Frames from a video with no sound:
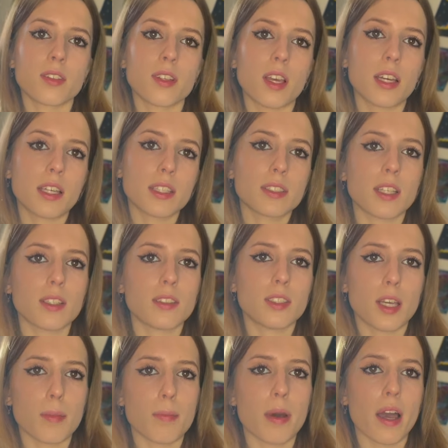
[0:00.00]
a cassette
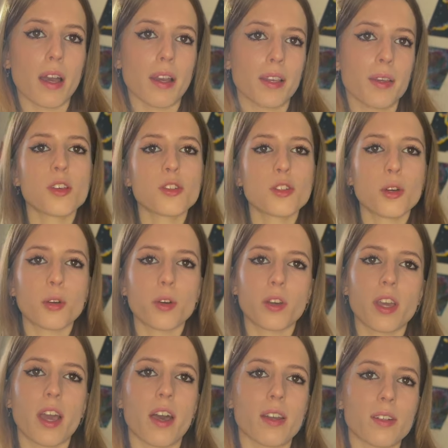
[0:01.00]
tape bag, sugar
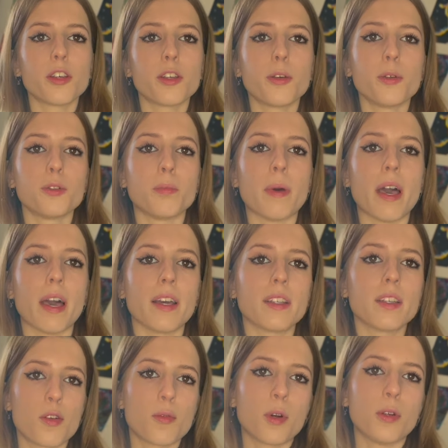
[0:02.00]
cat, a goose
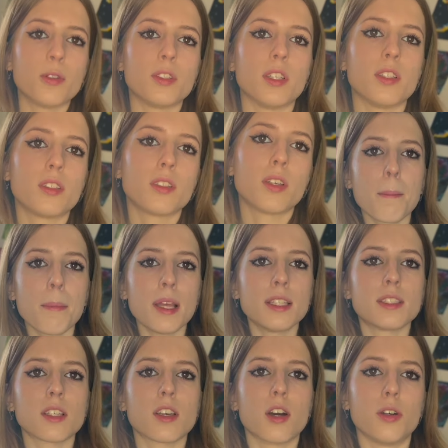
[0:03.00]
bag, roses,
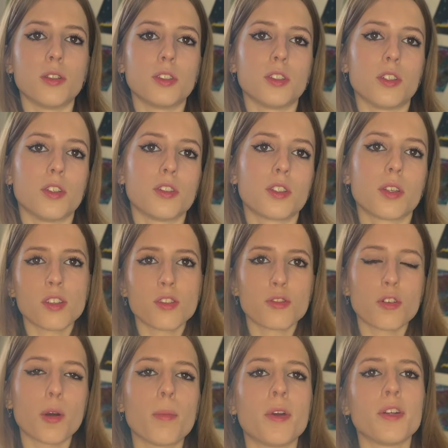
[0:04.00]
pizza coasters,
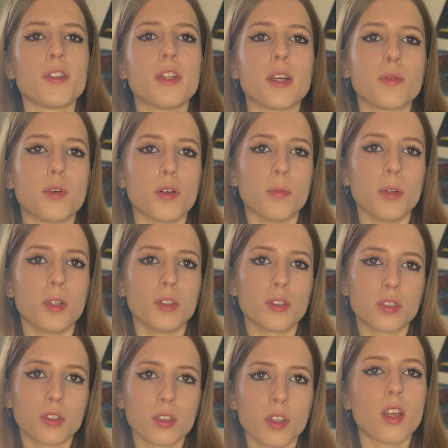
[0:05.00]
strawberry leg
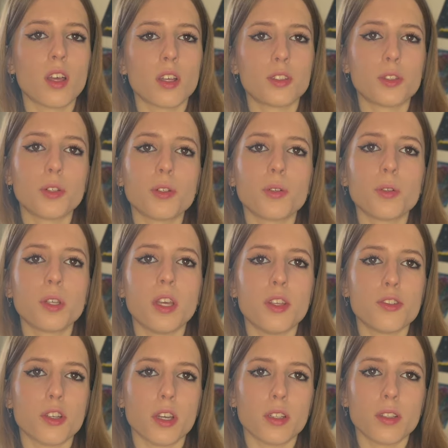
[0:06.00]
warmers, a turtle
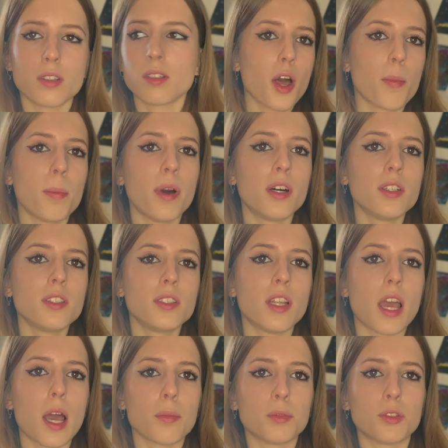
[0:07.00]
keychain, a melted
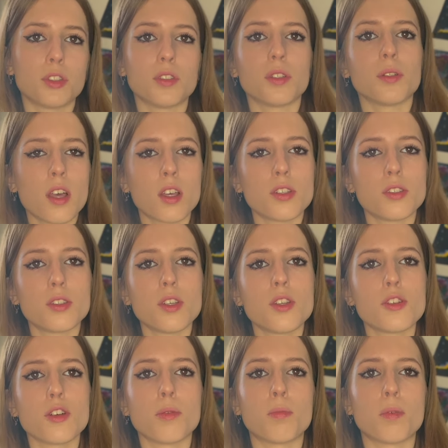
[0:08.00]
hamster, a
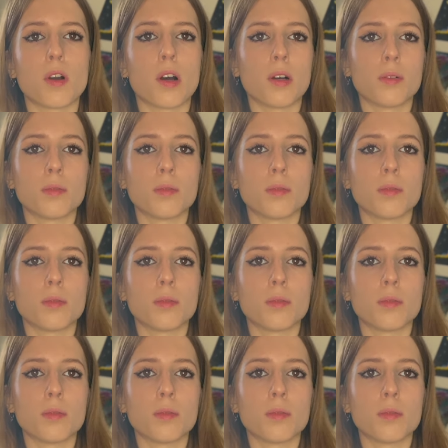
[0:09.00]
seashell bra,